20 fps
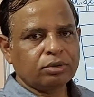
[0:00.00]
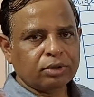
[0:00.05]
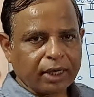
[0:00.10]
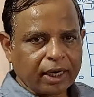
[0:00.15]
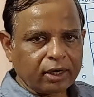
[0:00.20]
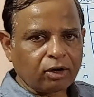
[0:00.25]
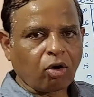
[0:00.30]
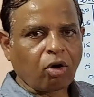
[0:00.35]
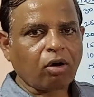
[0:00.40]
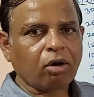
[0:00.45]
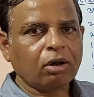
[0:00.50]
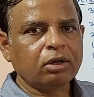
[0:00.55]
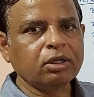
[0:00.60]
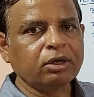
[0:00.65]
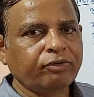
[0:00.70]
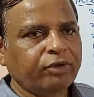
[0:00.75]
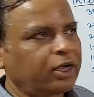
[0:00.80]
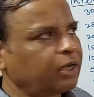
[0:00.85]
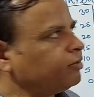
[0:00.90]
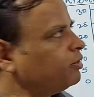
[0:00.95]
get all the
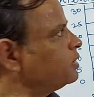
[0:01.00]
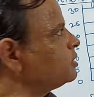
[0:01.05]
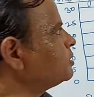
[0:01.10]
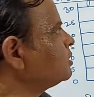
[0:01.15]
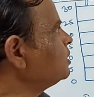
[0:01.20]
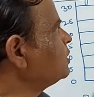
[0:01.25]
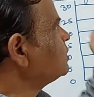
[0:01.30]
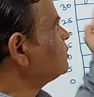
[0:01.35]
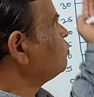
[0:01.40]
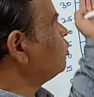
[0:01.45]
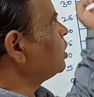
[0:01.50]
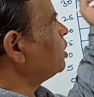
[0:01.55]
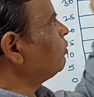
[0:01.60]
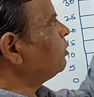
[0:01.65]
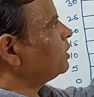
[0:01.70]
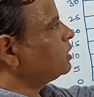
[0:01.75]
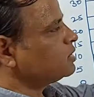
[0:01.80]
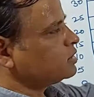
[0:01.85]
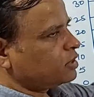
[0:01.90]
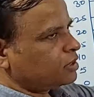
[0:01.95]
frequencies whatever
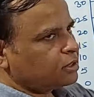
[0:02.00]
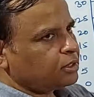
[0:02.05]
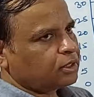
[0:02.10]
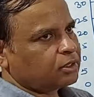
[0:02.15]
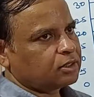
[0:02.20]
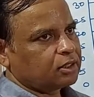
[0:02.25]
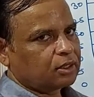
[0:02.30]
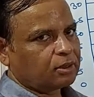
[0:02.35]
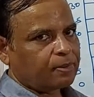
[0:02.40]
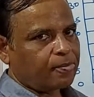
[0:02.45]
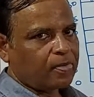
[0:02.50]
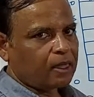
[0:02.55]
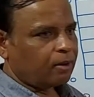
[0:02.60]
is generating.